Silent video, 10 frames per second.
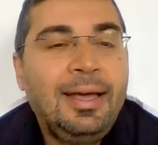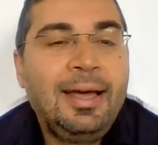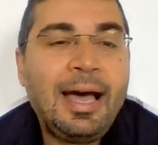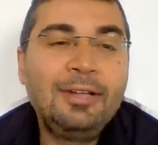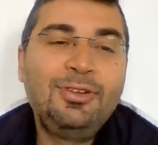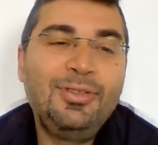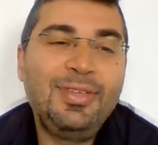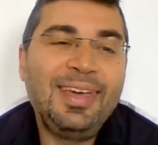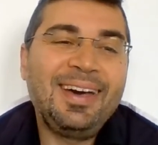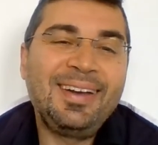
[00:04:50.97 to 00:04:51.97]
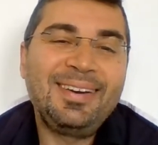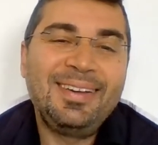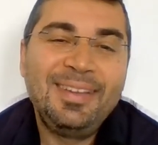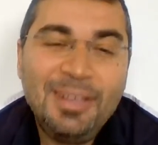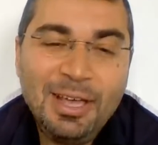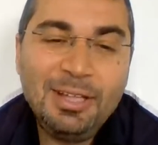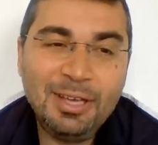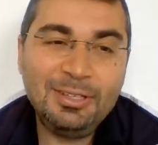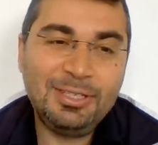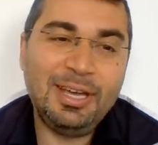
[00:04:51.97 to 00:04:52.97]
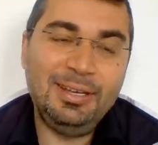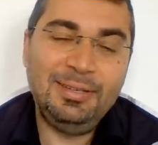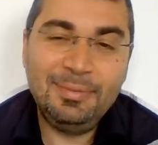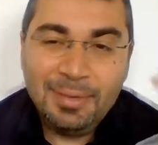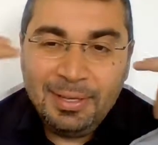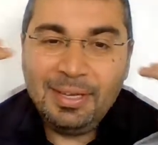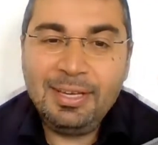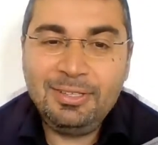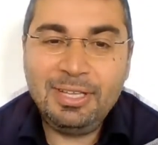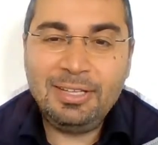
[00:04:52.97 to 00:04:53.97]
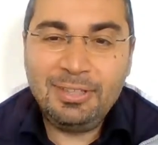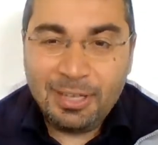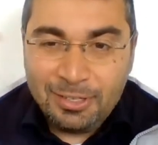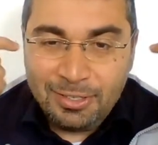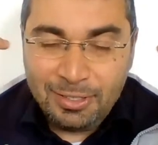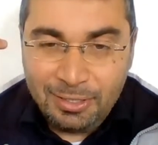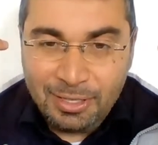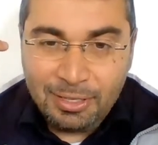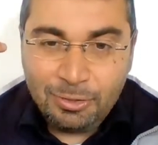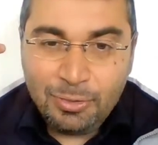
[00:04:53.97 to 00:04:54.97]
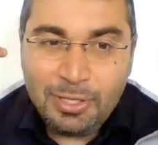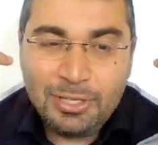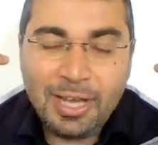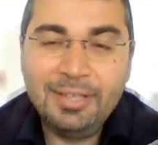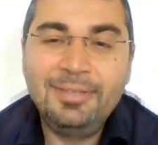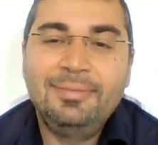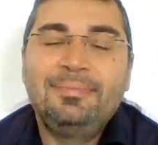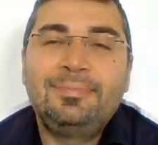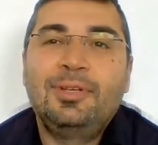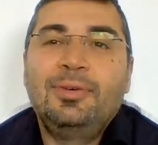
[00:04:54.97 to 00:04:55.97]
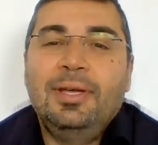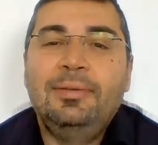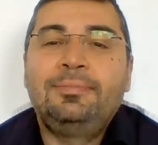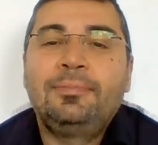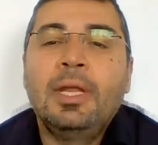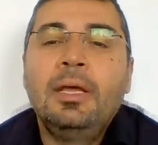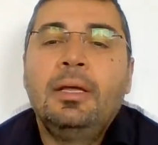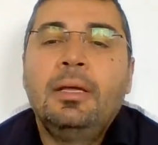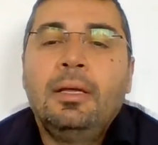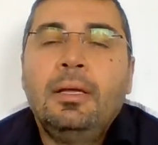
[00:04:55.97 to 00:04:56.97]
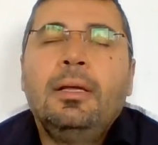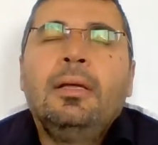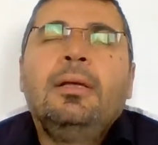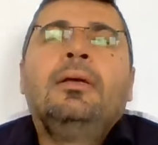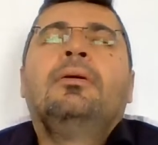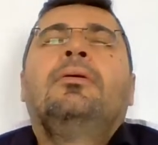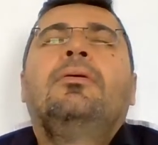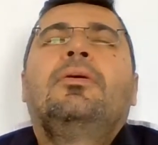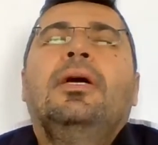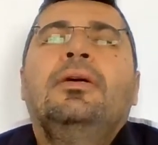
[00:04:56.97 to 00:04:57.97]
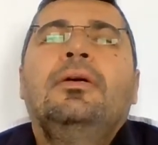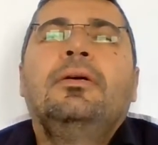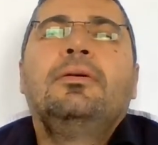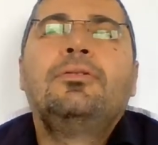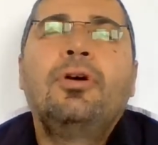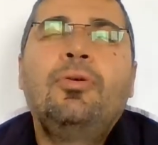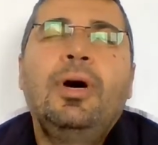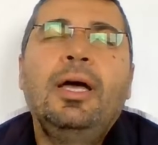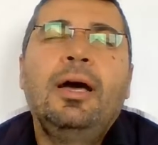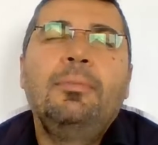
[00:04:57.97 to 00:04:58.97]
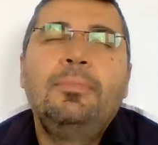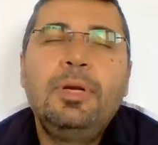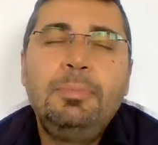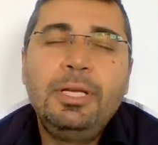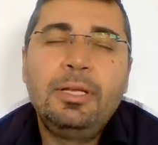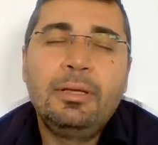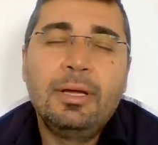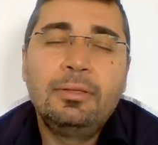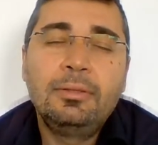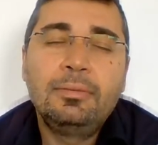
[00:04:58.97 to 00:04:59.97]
until they are, it enters to inside, okay? Okay, so why I'm repeating that?